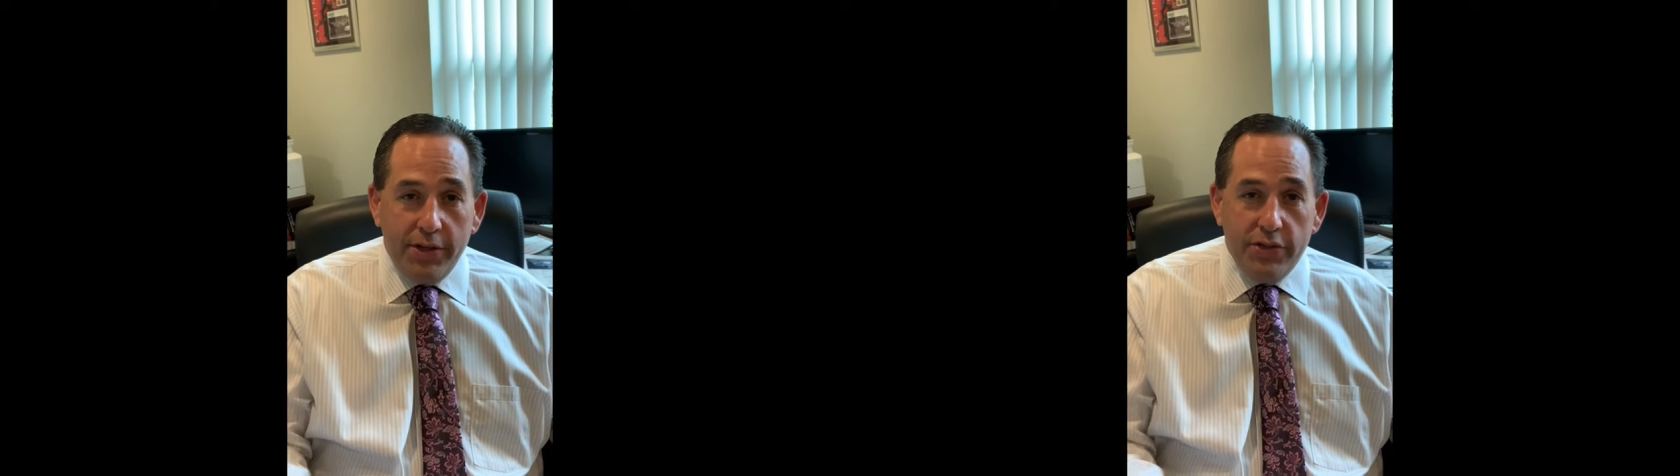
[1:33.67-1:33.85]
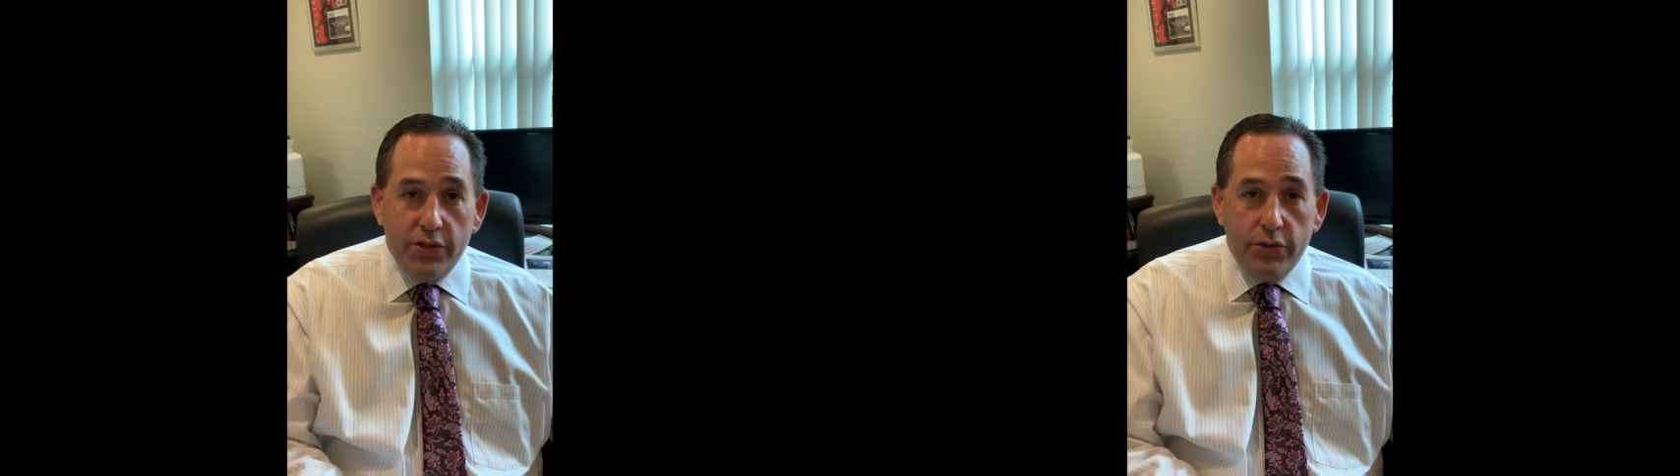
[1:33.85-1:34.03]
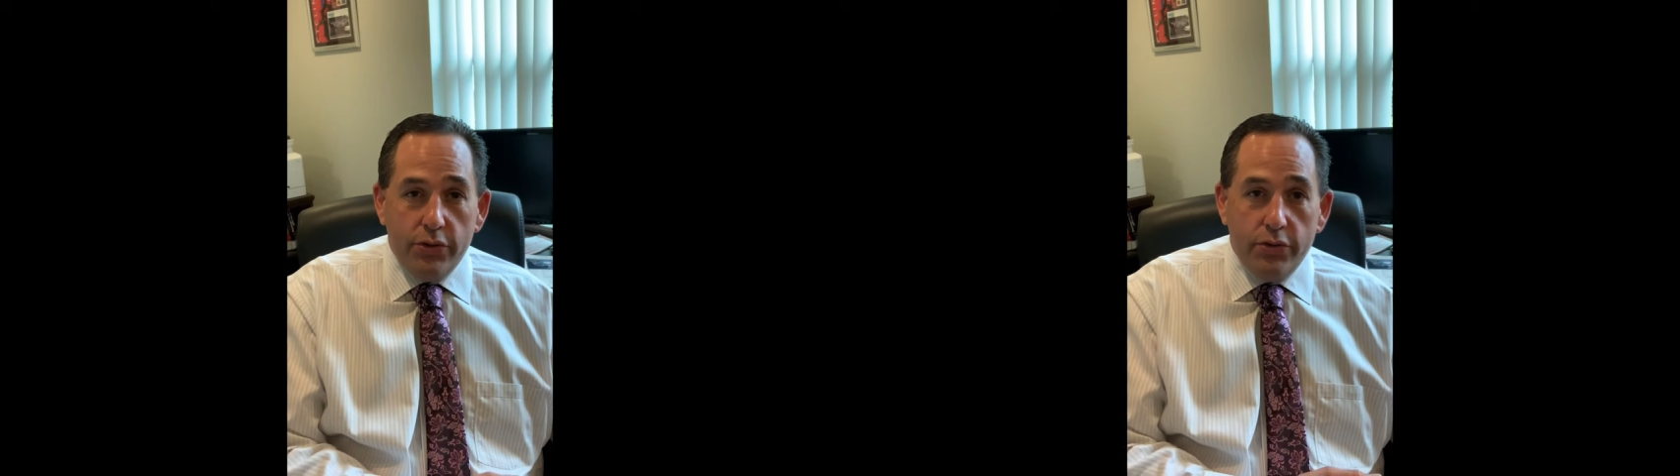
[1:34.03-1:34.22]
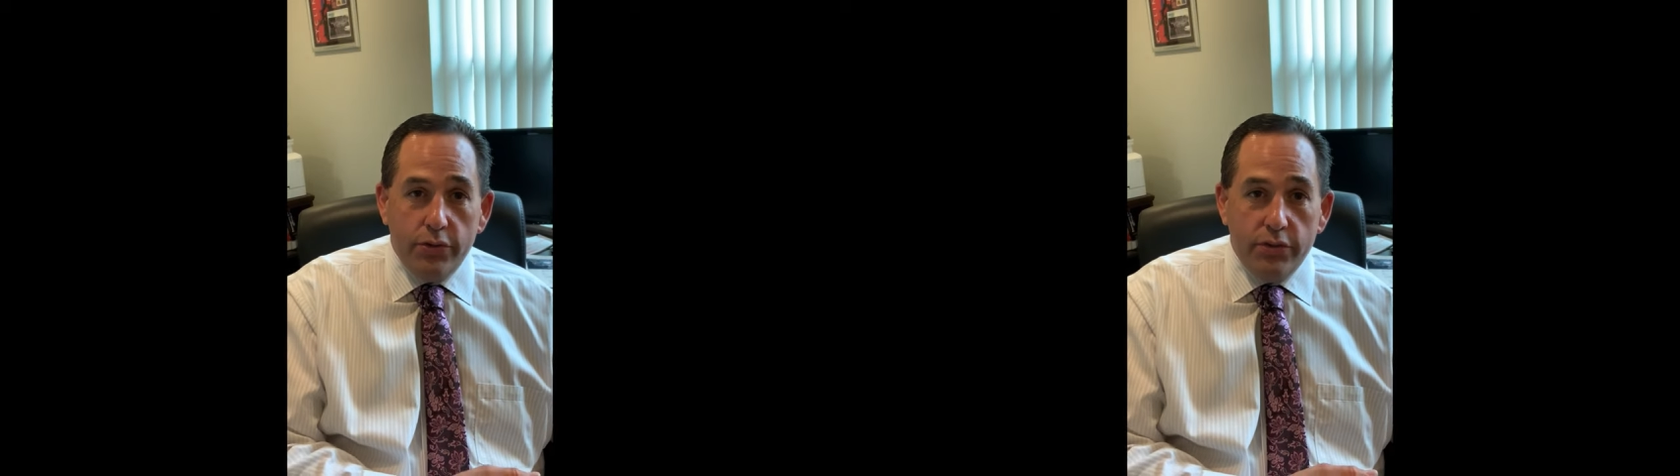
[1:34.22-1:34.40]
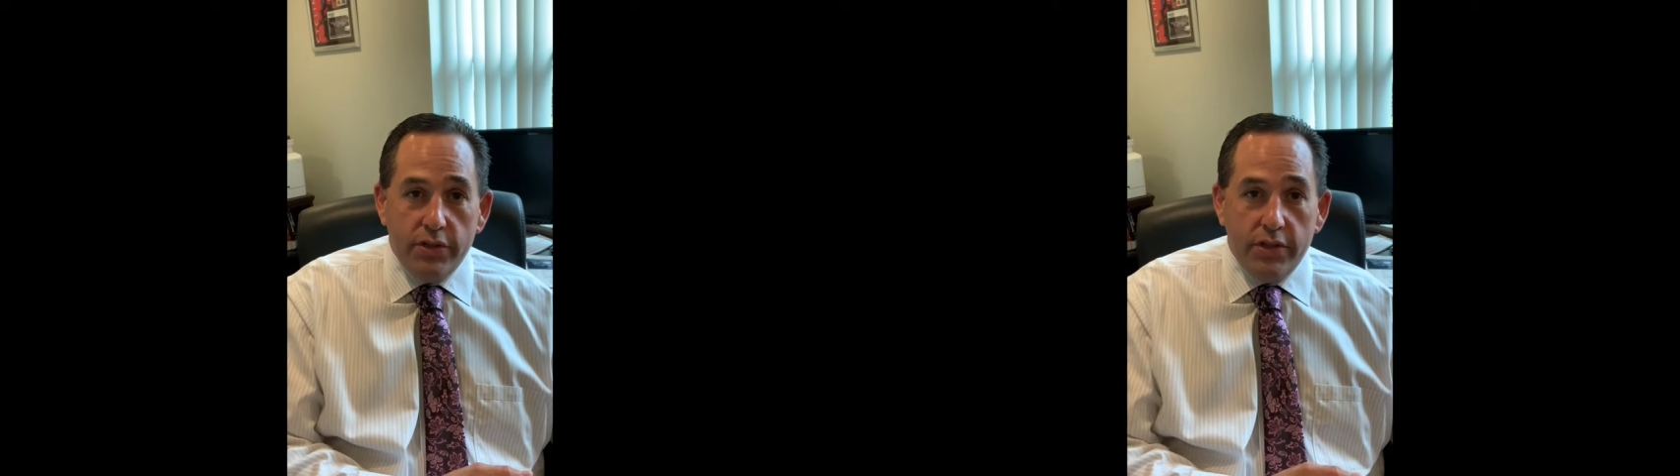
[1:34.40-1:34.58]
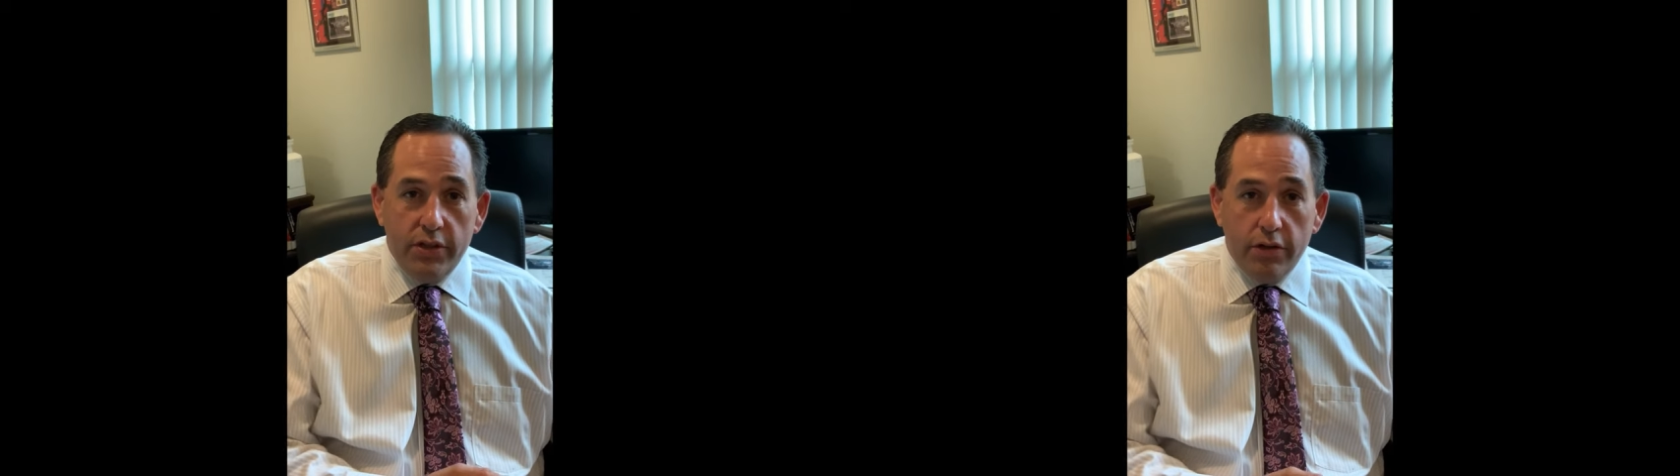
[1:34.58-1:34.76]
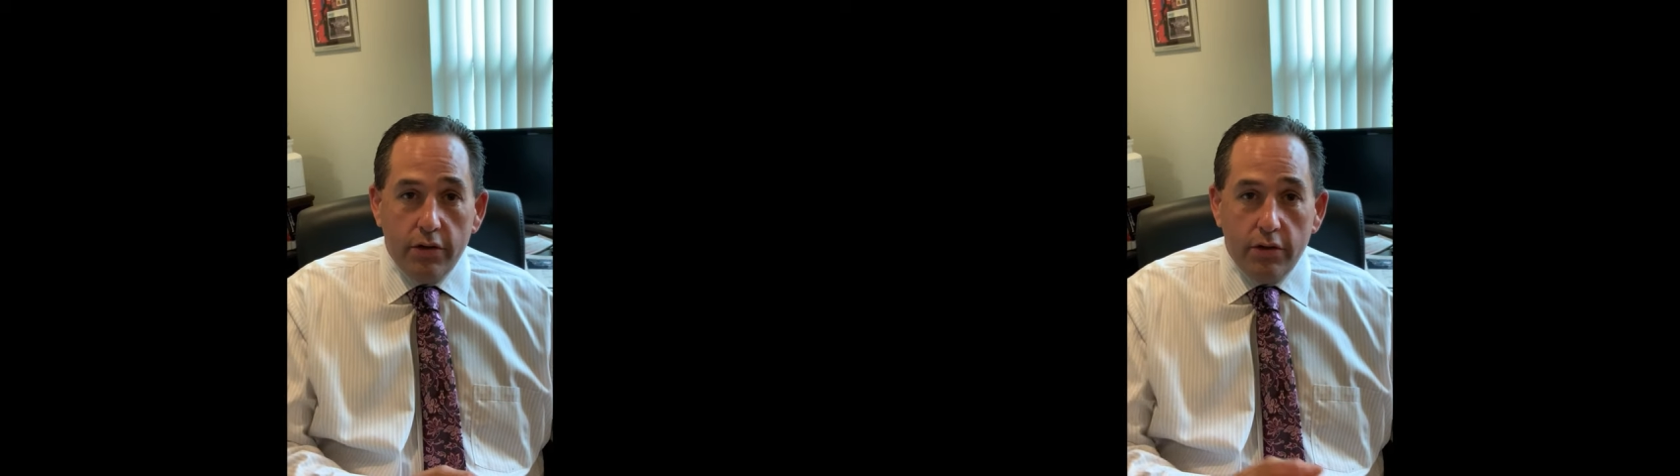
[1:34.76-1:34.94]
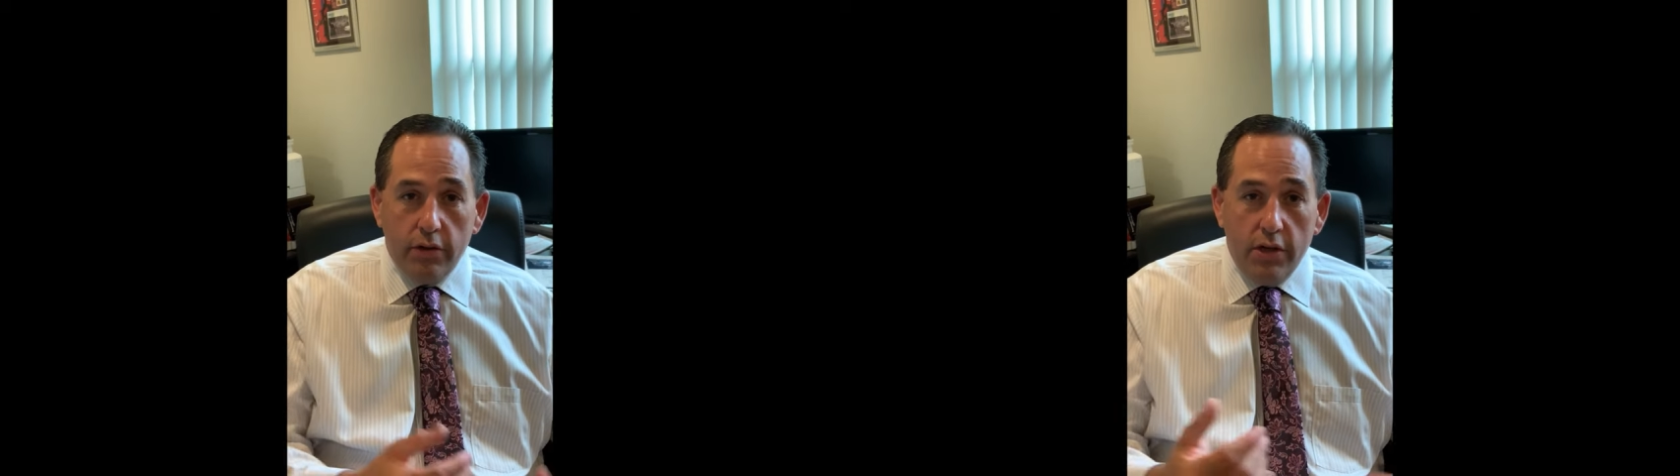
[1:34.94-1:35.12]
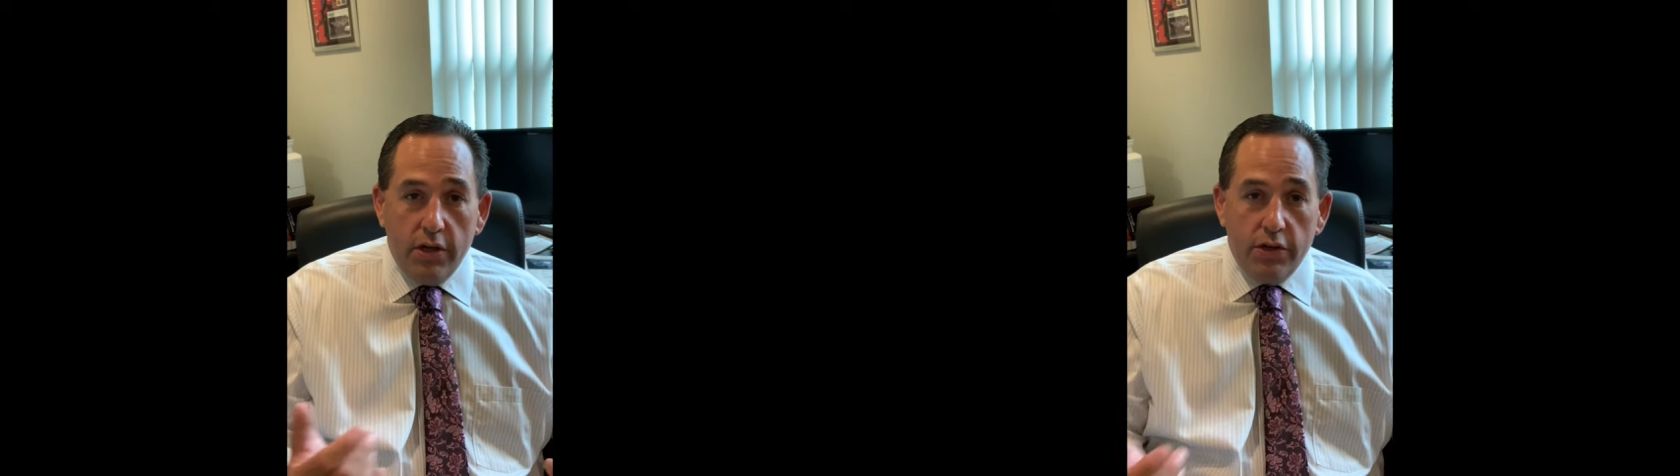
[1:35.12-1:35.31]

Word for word: soons and your